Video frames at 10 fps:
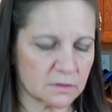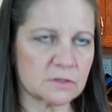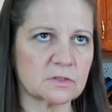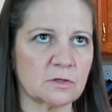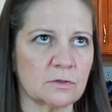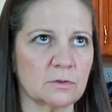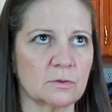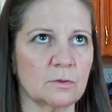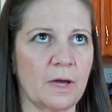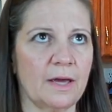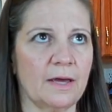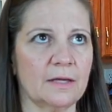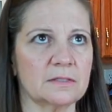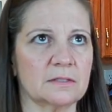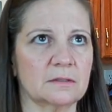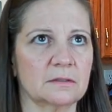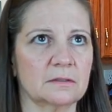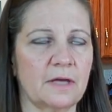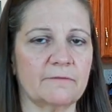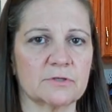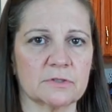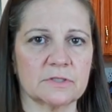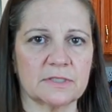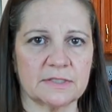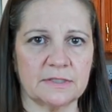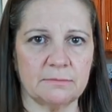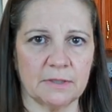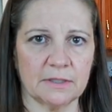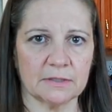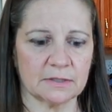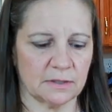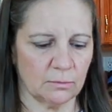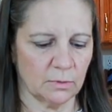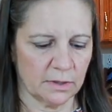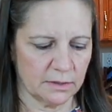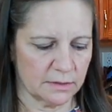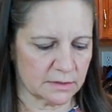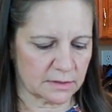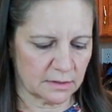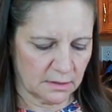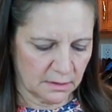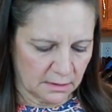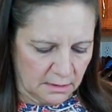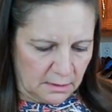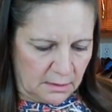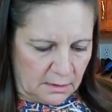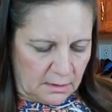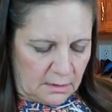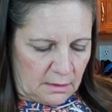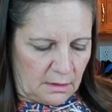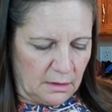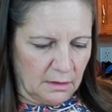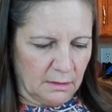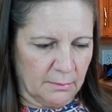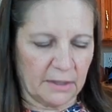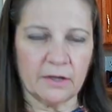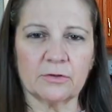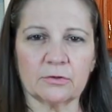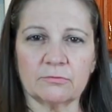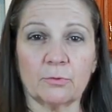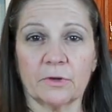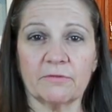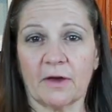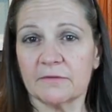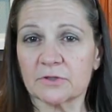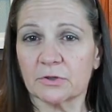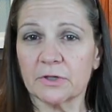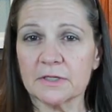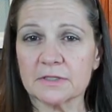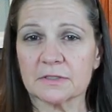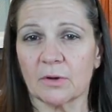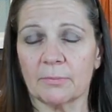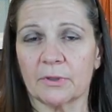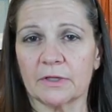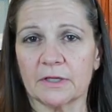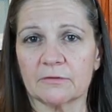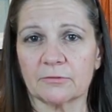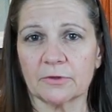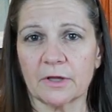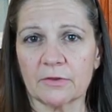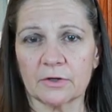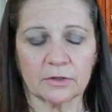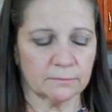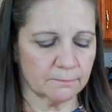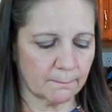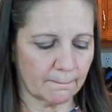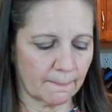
so after 60 minutes, it was about 145 degrees. So I put it in for another